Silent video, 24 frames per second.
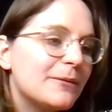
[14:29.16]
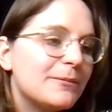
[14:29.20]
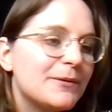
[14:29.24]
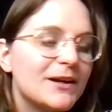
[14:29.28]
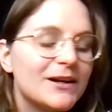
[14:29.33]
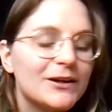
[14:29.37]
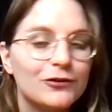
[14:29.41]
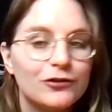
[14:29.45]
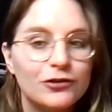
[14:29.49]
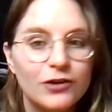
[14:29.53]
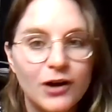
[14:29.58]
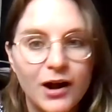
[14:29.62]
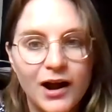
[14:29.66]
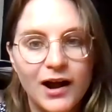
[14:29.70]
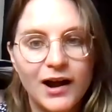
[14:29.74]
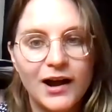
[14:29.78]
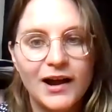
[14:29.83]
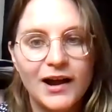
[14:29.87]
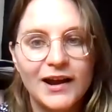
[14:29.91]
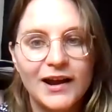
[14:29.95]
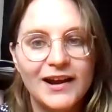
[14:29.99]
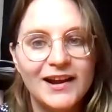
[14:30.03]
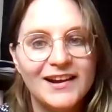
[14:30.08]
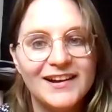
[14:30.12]
I'll
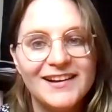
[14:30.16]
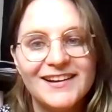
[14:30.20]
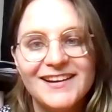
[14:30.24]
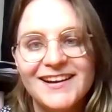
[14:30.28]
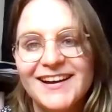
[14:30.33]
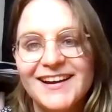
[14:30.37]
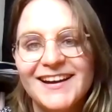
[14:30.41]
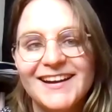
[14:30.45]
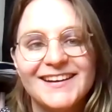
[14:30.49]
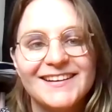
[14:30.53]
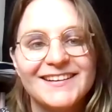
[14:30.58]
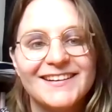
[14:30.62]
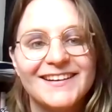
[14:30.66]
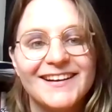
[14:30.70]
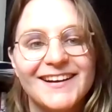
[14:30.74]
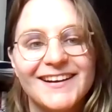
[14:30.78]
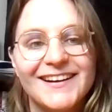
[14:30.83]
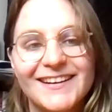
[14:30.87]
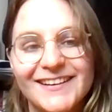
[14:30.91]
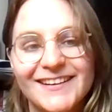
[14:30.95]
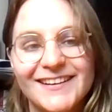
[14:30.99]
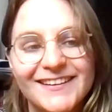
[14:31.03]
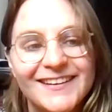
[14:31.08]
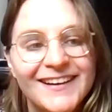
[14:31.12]
try. I don't
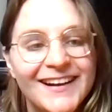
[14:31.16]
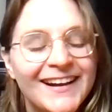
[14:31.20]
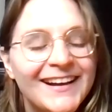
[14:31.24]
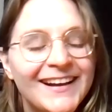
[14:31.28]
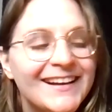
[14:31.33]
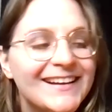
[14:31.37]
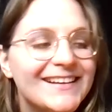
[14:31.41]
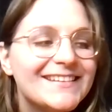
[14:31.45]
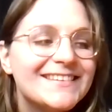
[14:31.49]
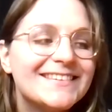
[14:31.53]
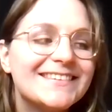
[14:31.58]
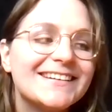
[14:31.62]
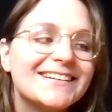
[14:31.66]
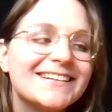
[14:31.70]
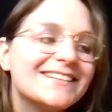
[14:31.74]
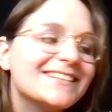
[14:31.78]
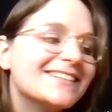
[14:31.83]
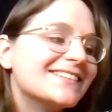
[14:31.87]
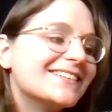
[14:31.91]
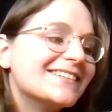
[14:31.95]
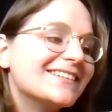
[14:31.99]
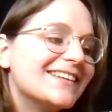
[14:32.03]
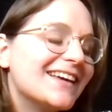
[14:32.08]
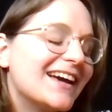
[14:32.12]
know. So
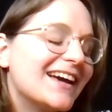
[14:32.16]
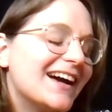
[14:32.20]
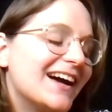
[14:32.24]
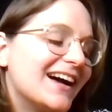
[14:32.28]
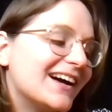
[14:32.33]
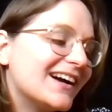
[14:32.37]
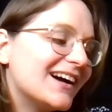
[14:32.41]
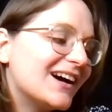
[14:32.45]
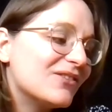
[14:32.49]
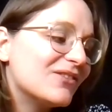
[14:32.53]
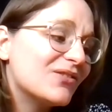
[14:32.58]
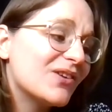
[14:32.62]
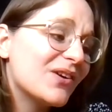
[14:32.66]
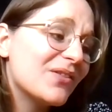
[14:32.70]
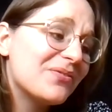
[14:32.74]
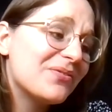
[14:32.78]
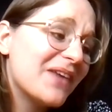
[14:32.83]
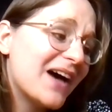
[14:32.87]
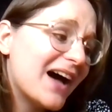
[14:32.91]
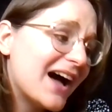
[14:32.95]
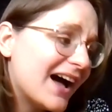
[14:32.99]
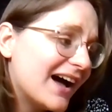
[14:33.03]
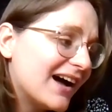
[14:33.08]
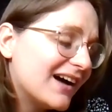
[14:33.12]
yeah, I've got
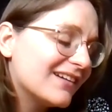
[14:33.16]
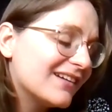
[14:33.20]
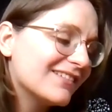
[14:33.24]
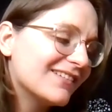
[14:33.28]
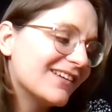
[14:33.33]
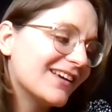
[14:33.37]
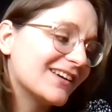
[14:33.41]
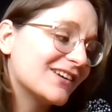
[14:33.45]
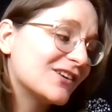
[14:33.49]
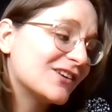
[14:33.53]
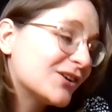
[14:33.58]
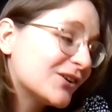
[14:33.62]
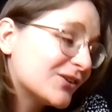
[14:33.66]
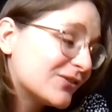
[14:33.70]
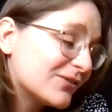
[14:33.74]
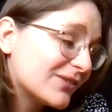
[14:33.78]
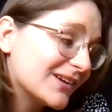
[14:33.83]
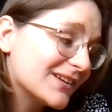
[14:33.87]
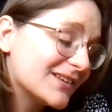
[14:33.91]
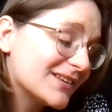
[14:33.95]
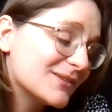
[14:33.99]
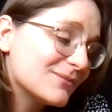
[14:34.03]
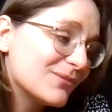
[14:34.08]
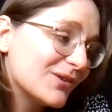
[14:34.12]
that. I could
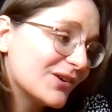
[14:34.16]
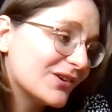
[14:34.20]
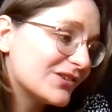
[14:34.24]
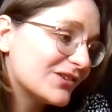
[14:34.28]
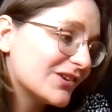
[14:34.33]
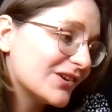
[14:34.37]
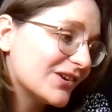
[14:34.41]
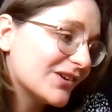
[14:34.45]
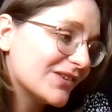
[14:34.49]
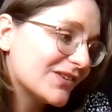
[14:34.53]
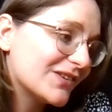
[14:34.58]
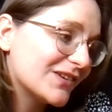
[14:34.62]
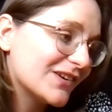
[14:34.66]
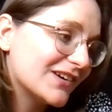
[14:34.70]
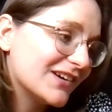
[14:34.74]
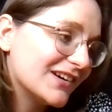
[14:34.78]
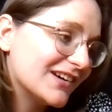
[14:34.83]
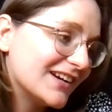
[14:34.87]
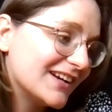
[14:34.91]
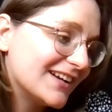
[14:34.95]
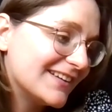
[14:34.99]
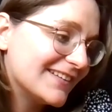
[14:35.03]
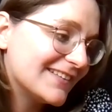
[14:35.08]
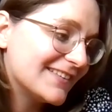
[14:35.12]
write some more short
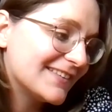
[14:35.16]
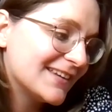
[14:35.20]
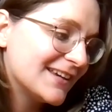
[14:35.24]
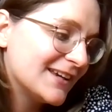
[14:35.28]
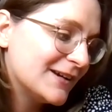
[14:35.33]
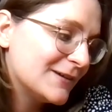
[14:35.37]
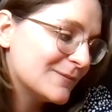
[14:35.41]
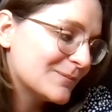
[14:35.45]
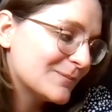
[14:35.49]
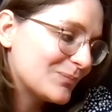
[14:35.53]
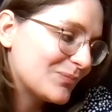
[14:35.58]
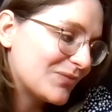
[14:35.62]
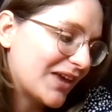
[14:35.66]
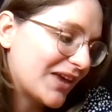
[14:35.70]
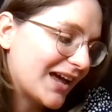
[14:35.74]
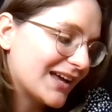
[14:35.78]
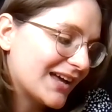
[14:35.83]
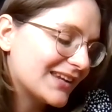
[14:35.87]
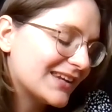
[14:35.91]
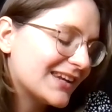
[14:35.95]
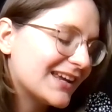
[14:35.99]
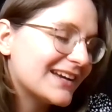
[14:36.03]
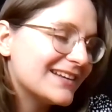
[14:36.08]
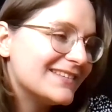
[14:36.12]
stories. I had
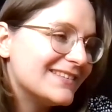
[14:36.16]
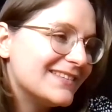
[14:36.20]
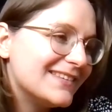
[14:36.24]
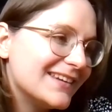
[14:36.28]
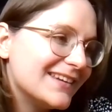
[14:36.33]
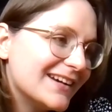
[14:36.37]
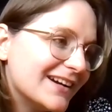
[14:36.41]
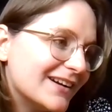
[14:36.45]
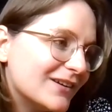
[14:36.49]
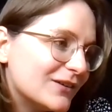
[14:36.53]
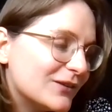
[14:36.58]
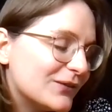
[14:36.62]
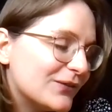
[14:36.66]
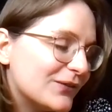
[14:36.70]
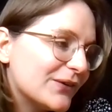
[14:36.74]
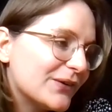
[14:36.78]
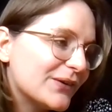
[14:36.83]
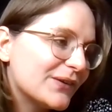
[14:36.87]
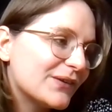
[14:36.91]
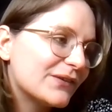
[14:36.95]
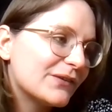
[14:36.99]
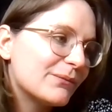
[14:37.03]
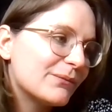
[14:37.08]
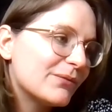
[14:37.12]
an idea of doing
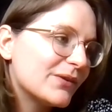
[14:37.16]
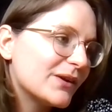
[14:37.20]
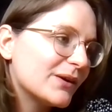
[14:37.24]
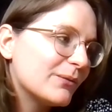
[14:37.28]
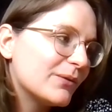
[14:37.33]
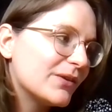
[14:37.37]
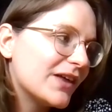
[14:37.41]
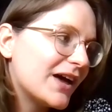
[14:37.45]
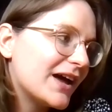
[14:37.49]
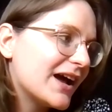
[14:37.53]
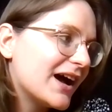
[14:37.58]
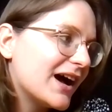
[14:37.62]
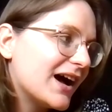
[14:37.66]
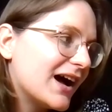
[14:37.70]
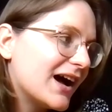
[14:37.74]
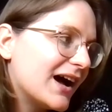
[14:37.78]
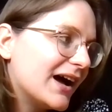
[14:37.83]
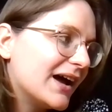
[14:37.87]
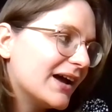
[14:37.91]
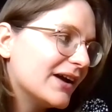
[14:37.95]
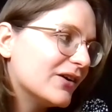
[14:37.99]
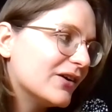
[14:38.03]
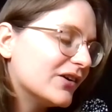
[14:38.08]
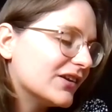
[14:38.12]
something with
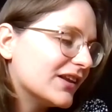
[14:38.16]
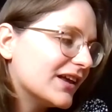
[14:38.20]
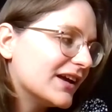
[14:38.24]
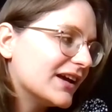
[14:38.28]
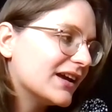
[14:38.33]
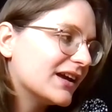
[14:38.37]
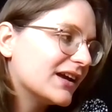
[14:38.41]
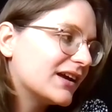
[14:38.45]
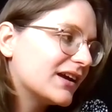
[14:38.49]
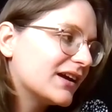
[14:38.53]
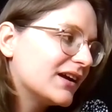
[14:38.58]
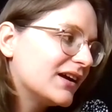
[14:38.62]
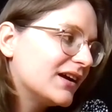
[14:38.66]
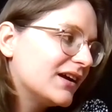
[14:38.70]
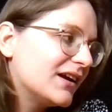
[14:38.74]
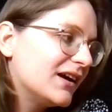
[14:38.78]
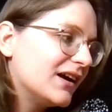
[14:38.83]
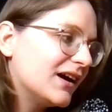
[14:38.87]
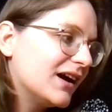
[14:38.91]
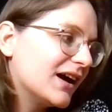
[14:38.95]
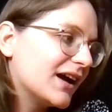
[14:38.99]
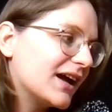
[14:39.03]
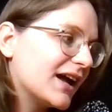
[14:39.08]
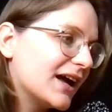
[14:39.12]
AI or like
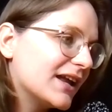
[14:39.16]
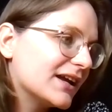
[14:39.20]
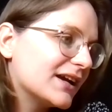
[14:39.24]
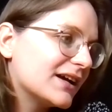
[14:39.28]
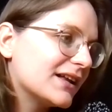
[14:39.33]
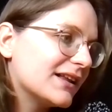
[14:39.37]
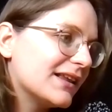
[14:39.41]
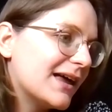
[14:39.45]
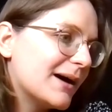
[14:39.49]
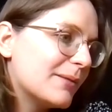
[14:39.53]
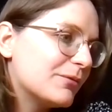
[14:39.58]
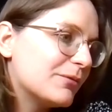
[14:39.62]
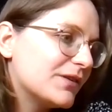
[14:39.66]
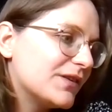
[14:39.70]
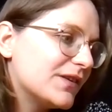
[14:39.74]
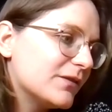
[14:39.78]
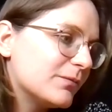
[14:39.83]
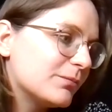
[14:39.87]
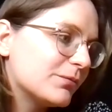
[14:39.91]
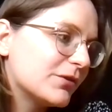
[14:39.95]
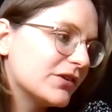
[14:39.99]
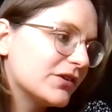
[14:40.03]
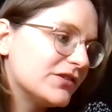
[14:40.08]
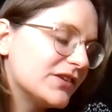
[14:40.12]
a kind of collaborative
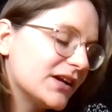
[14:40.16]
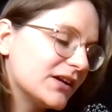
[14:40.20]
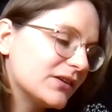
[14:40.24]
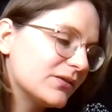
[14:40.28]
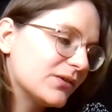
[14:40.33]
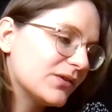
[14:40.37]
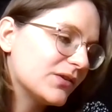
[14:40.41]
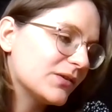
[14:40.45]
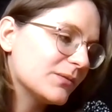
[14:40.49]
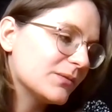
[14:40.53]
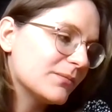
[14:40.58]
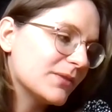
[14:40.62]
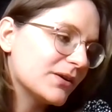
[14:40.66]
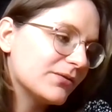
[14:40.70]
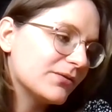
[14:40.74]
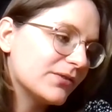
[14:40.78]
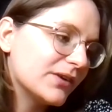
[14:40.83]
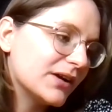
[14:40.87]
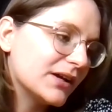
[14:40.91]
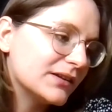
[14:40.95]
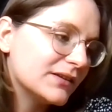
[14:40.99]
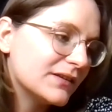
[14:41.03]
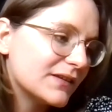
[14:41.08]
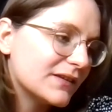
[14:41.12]
project with some of my
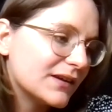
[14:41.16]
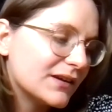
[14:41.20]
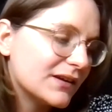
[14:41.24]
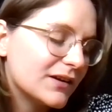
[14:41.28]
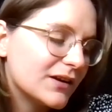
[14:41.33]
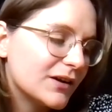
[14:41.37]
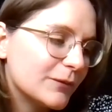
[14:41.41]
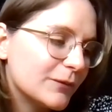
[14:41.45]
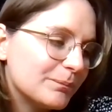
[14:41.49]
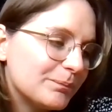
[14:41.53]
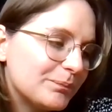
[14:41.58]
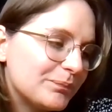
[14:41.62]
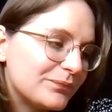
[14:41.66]
friends. I don't know.